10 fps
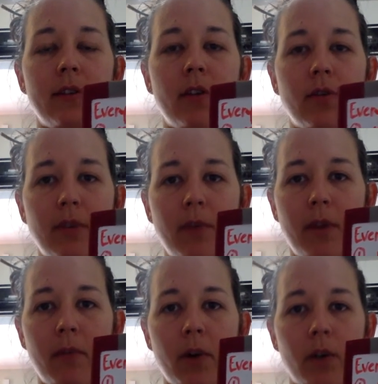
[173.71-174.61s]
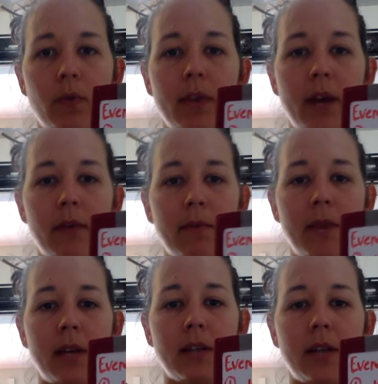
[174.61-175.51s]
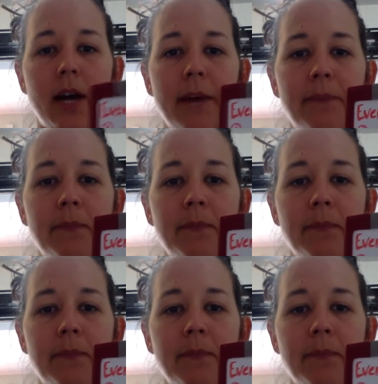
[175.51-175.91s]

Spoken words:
to the 3-minute mark with that remaining time.